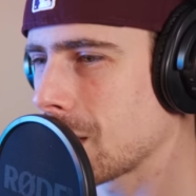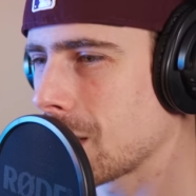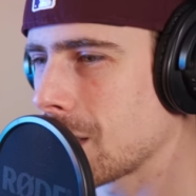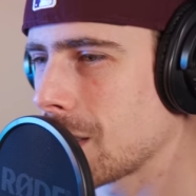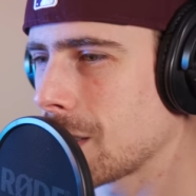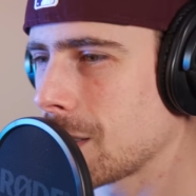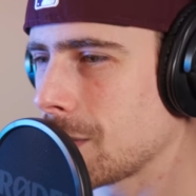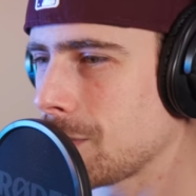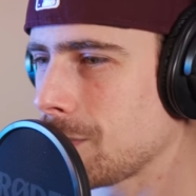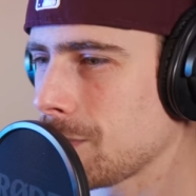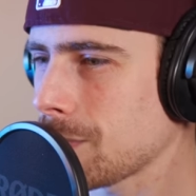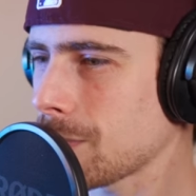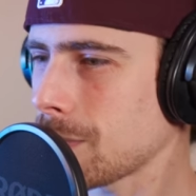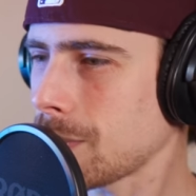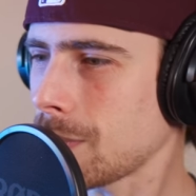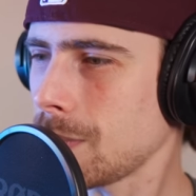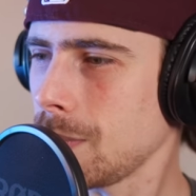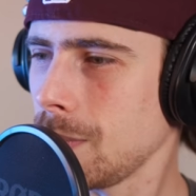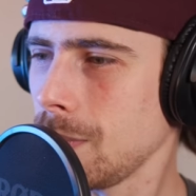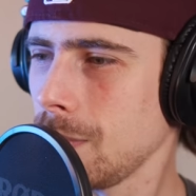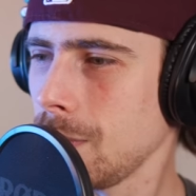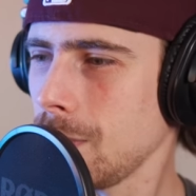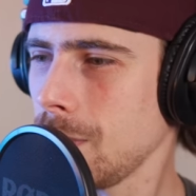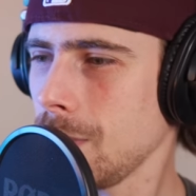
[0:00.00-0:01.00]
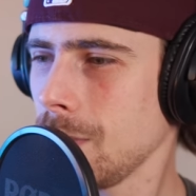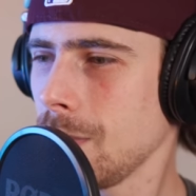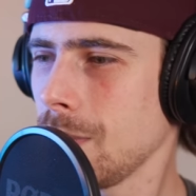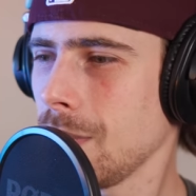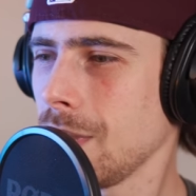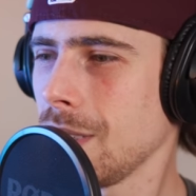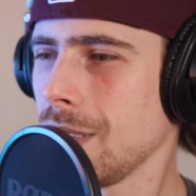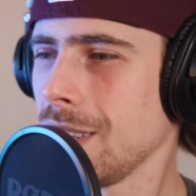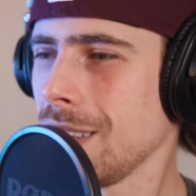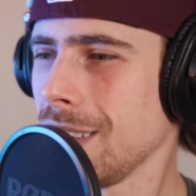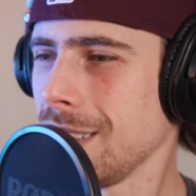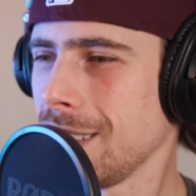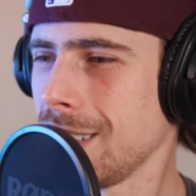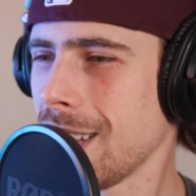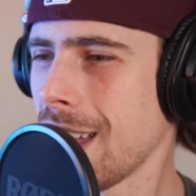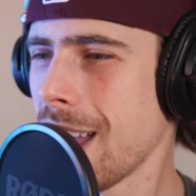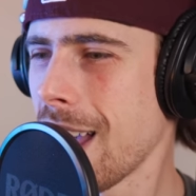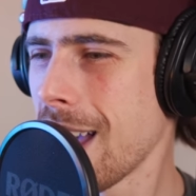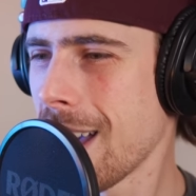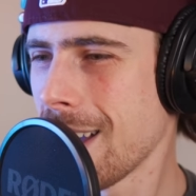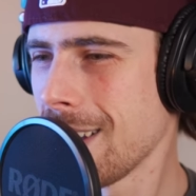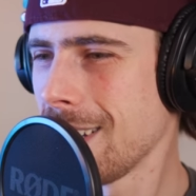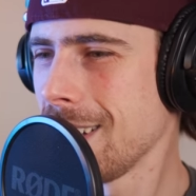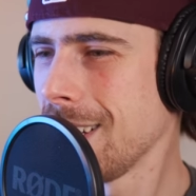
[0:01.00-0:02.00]
is.
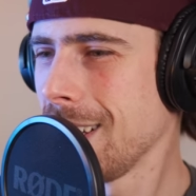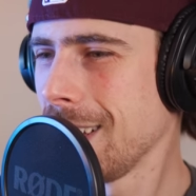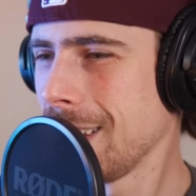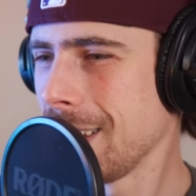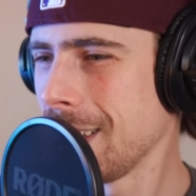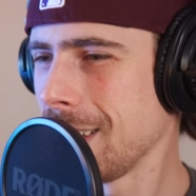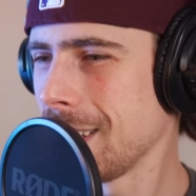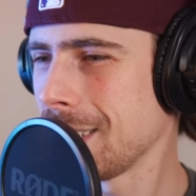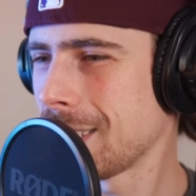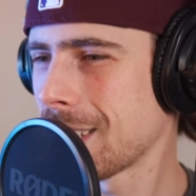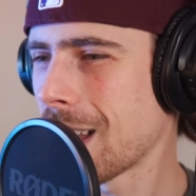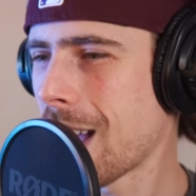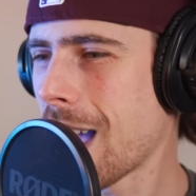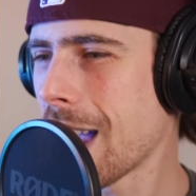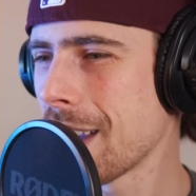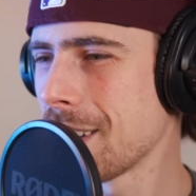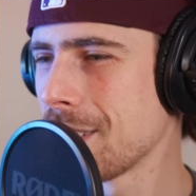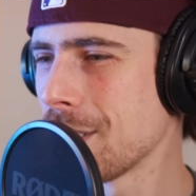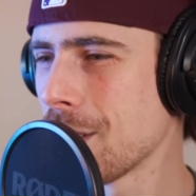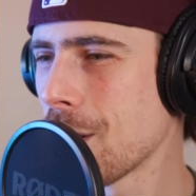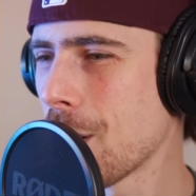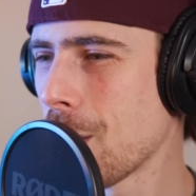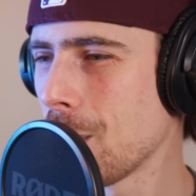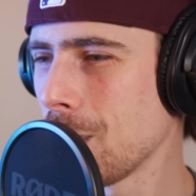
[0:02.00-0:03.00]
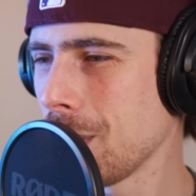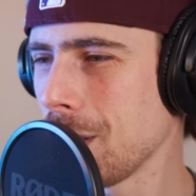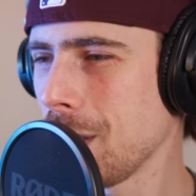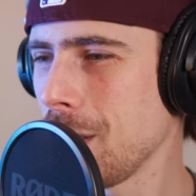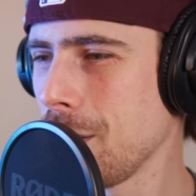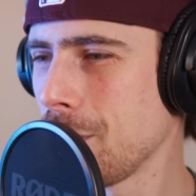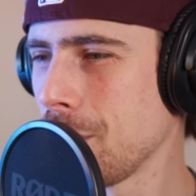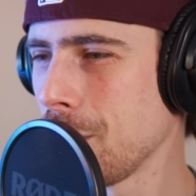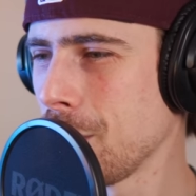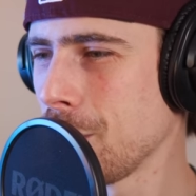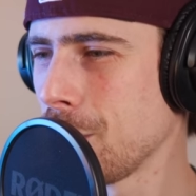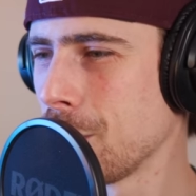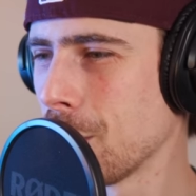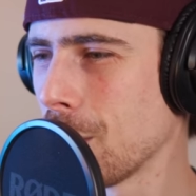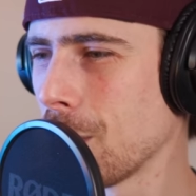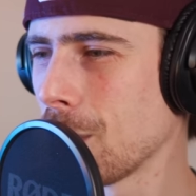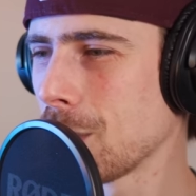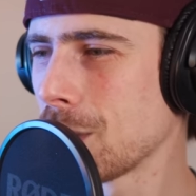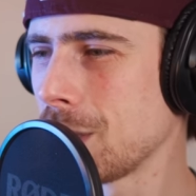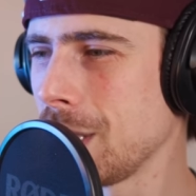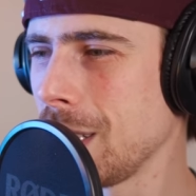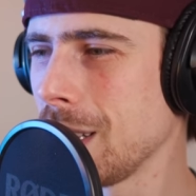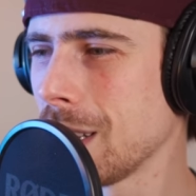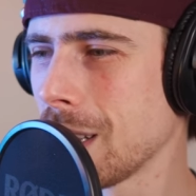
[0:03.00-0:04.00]
Yeah. His high note, even
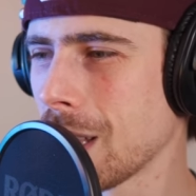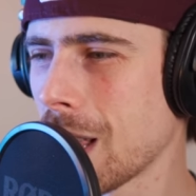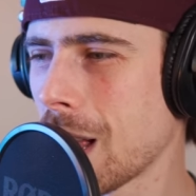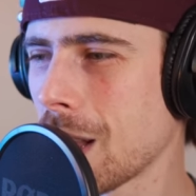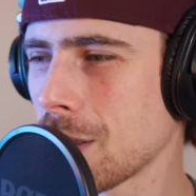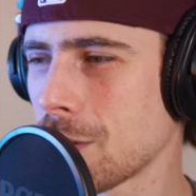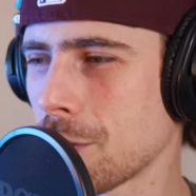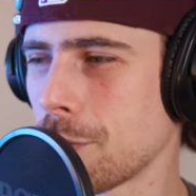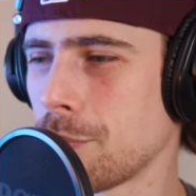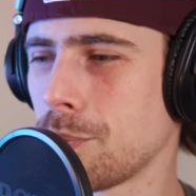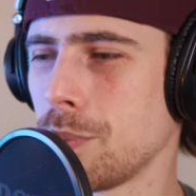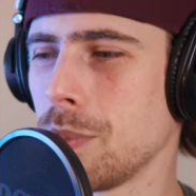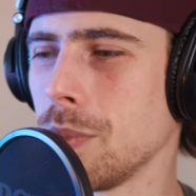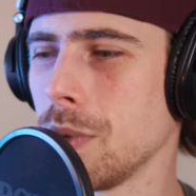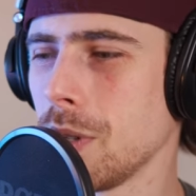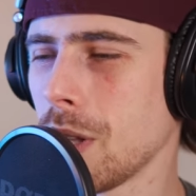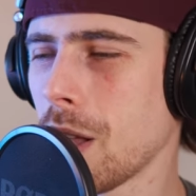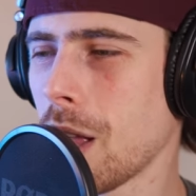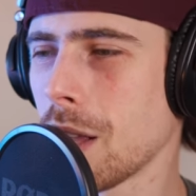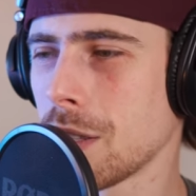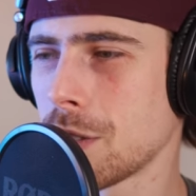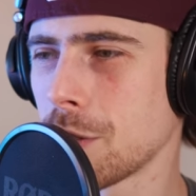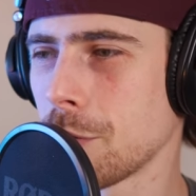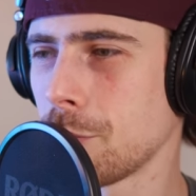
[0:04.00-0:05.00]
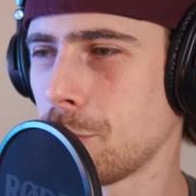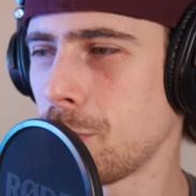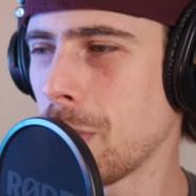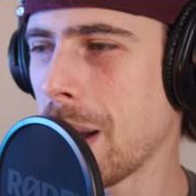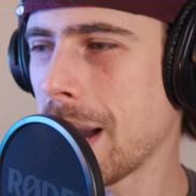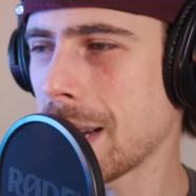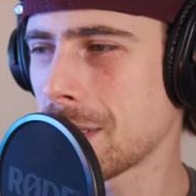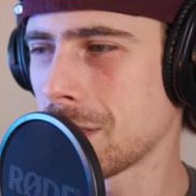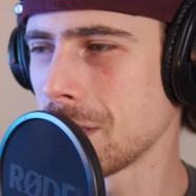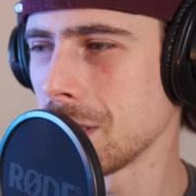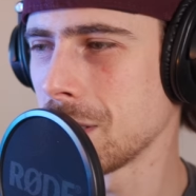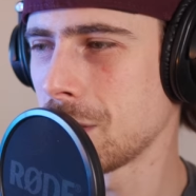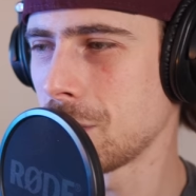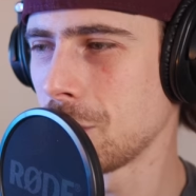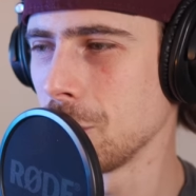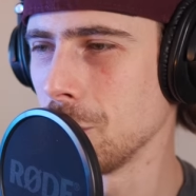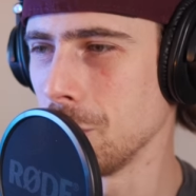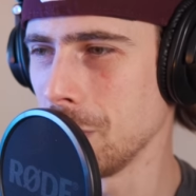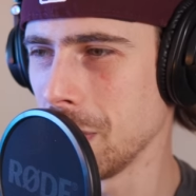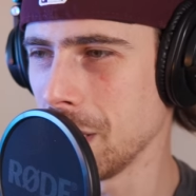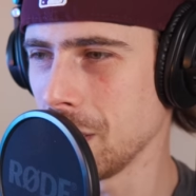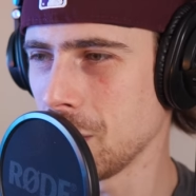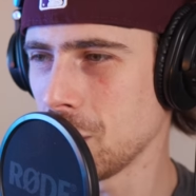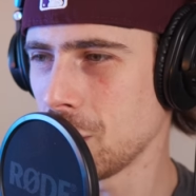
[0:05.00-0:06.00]
girls need lots of lots of practice
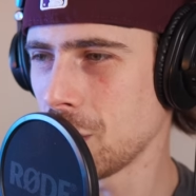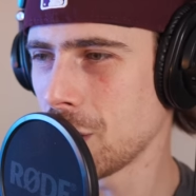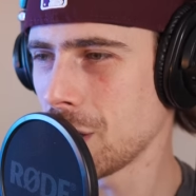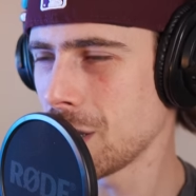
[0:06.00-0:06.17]
to reach.